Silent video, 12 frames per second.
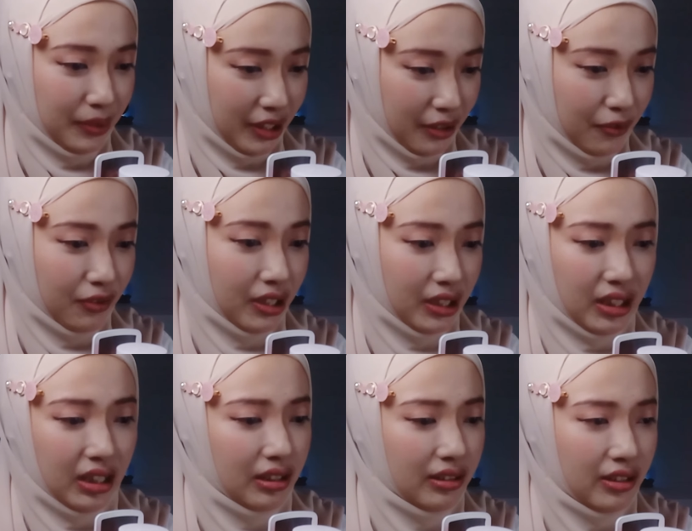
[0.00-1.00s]
Being afraid,
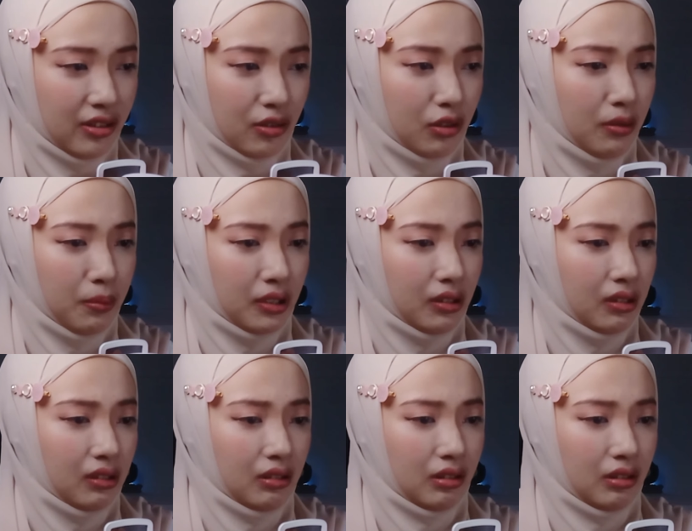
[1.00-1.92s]
yeah, that's normal.